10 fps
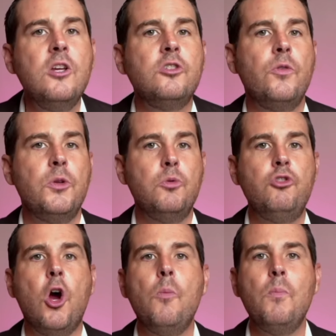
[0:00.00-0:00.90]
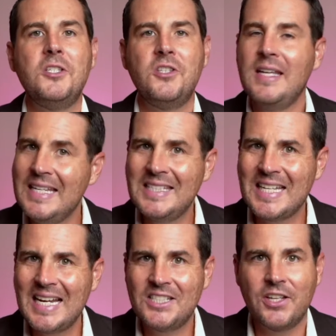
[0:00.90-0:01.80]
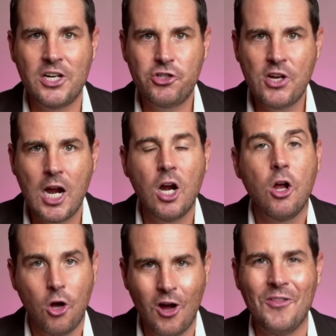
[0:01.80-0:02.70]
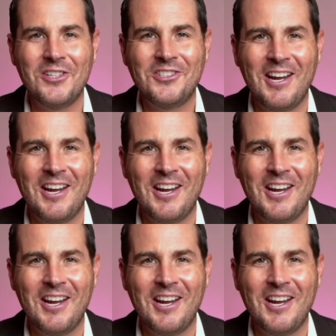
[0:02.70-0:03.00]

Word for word: so that you don't miss the insights that I share on this